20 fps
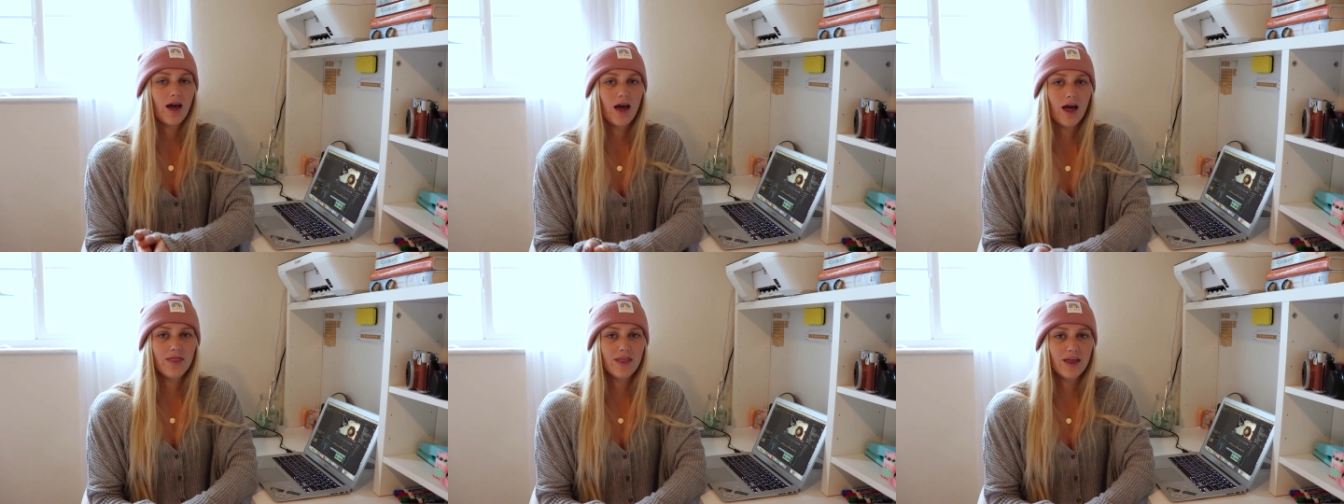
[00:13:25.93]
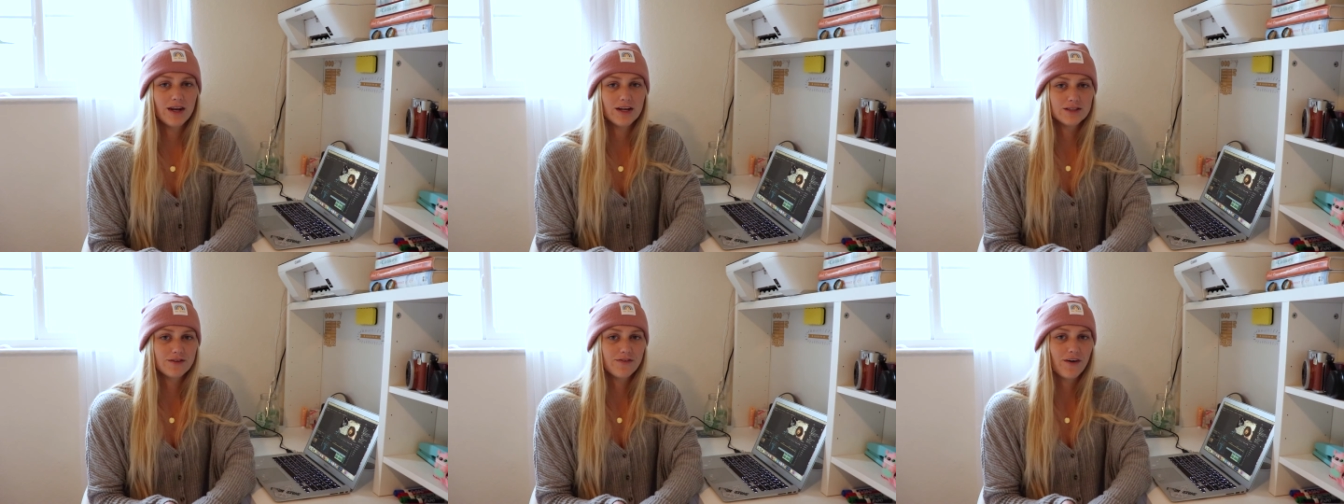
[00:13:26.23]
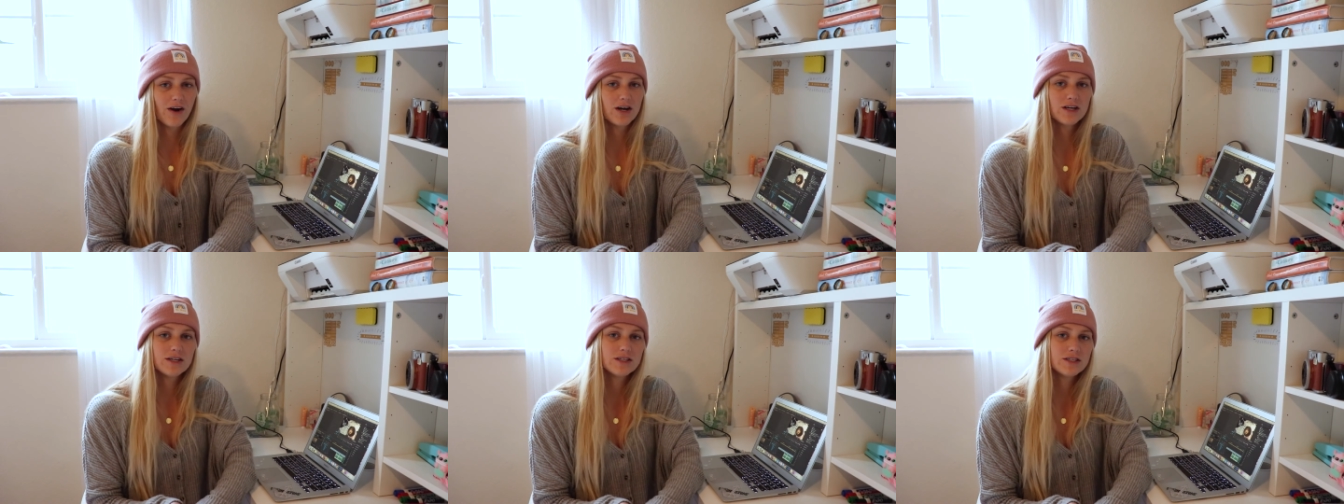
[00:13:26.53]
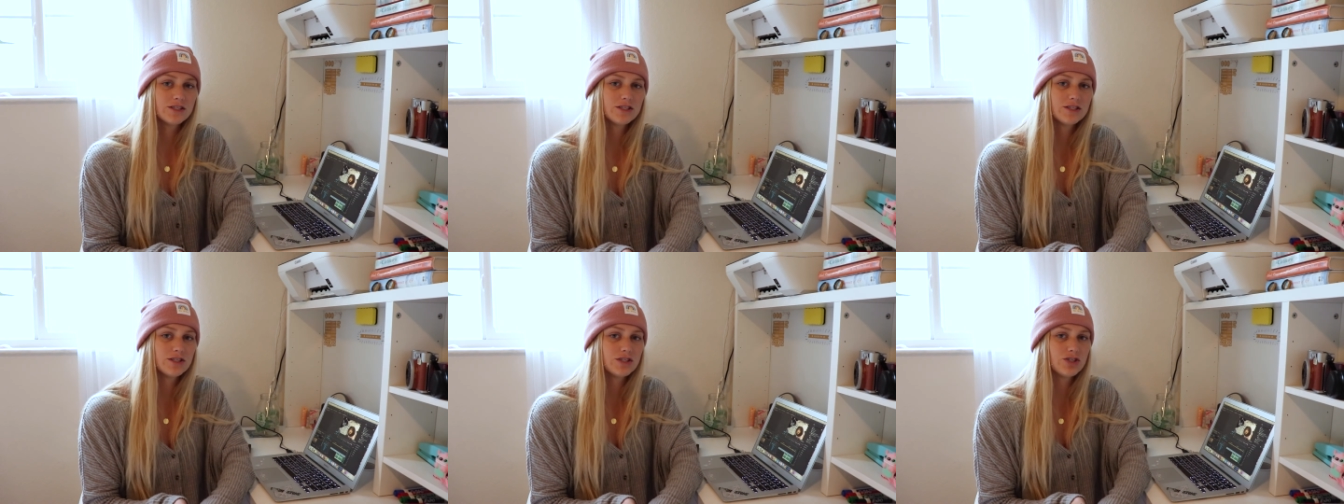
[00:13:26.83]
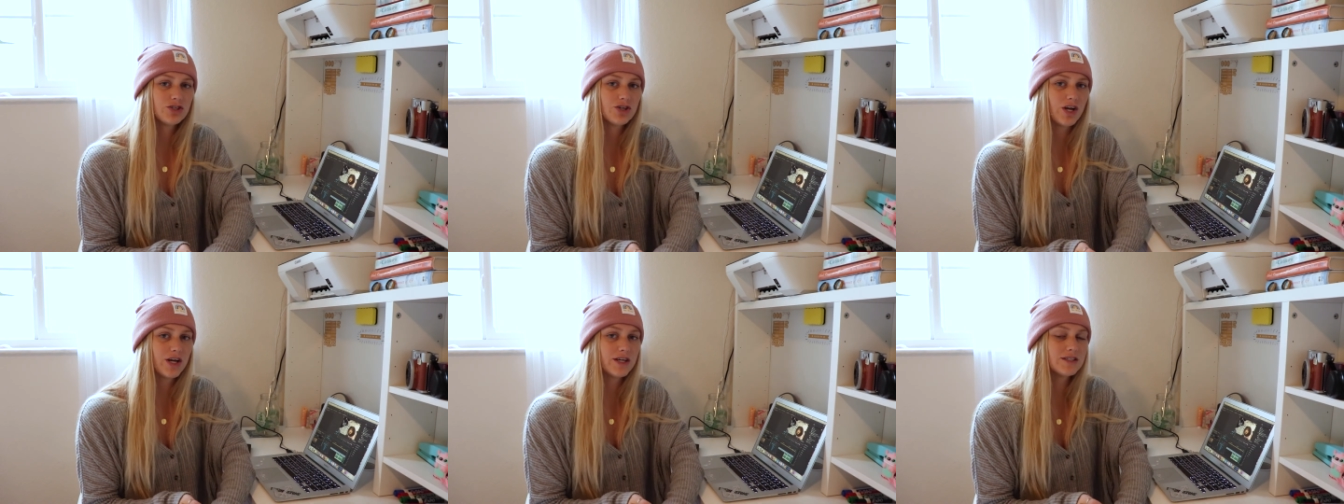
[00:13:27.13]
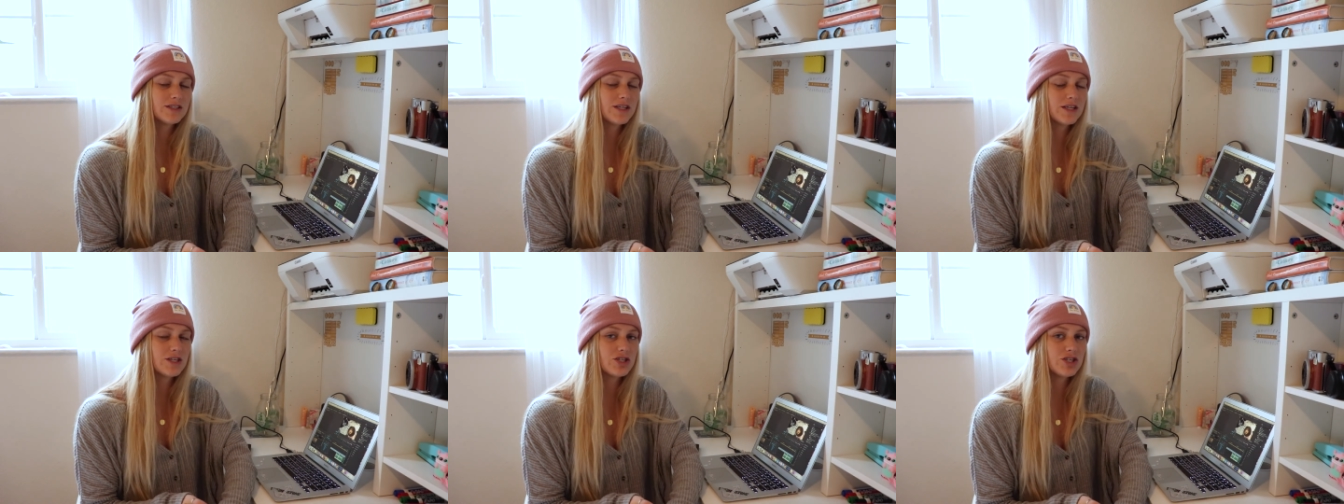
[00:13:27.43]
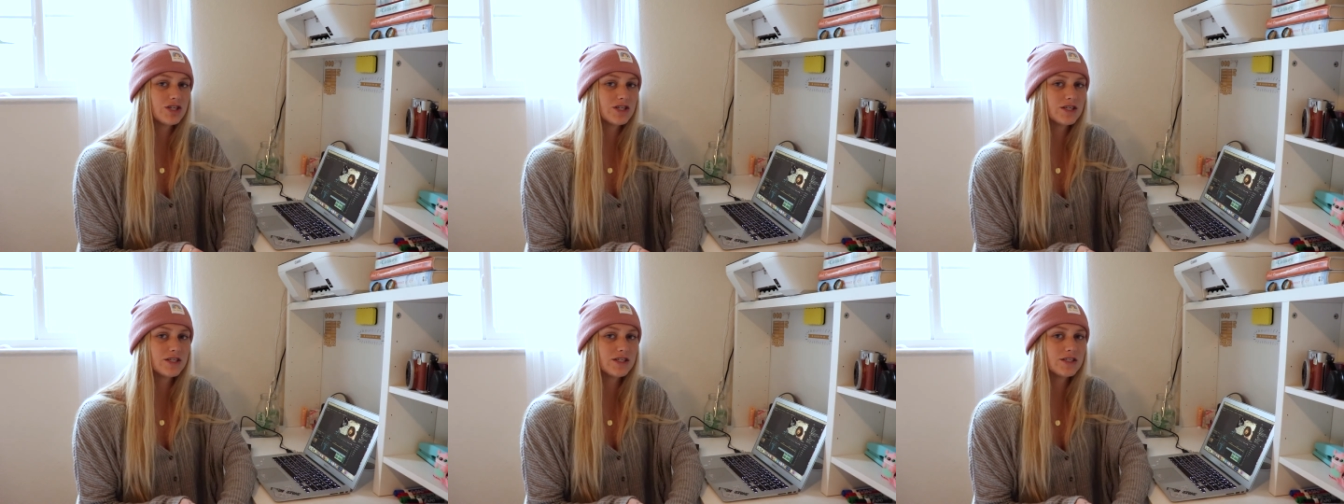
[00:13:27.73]
And then as far as
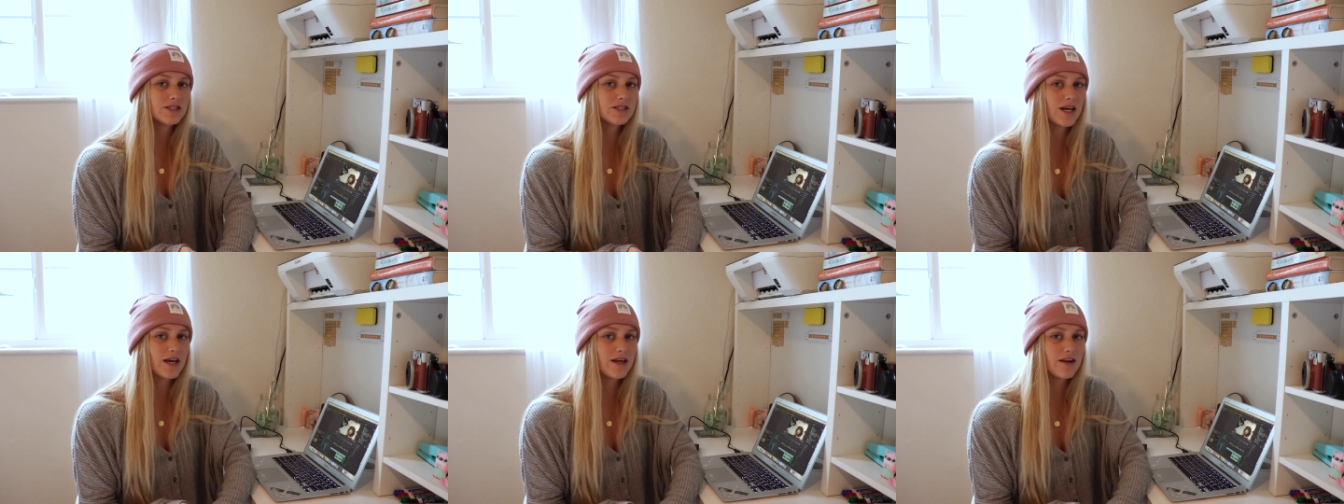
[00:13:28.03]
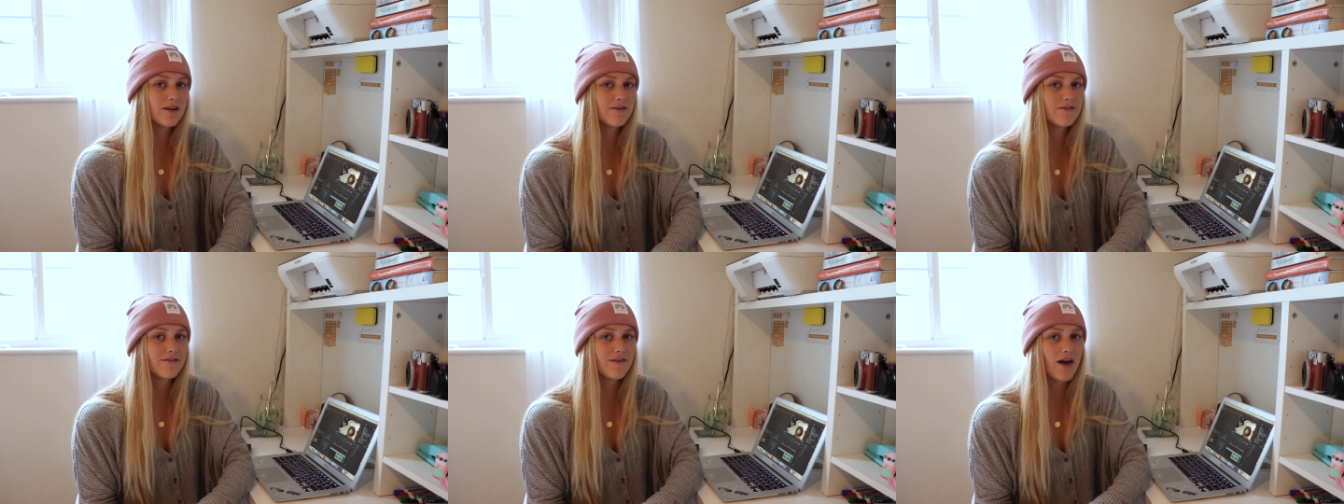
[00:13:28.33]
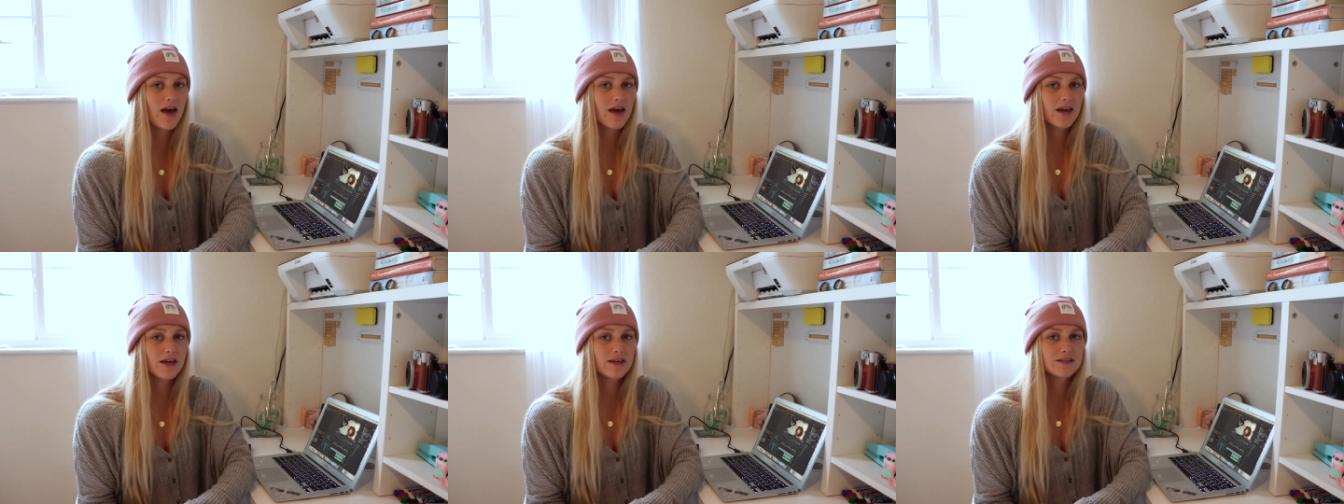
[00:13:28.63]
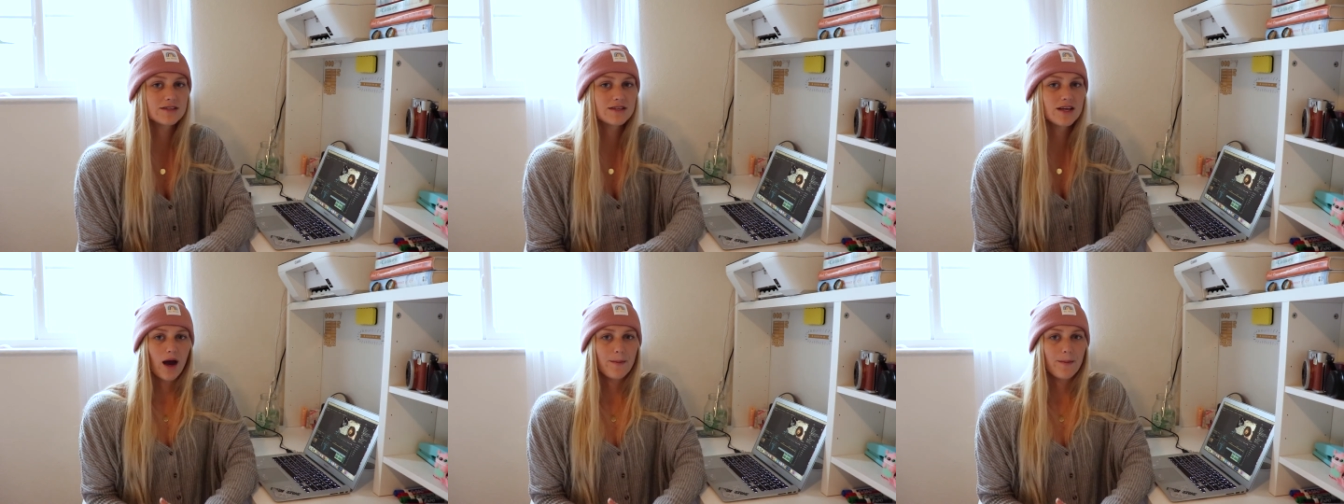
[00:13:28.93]
transitions and effects,